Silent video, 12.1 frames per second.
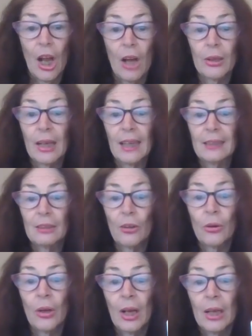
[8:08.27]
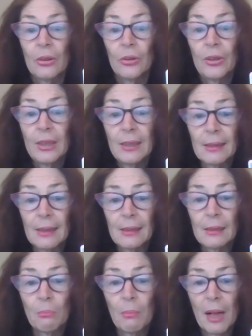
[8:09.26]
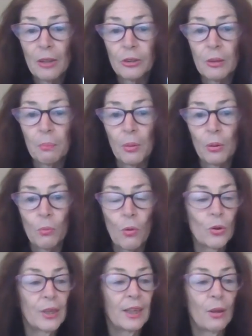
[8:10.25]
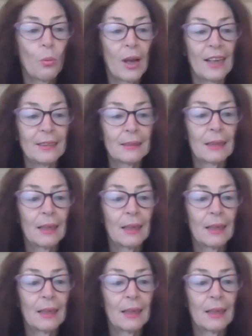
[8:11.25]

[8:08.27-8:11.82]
Okay, so this is multiple walking away.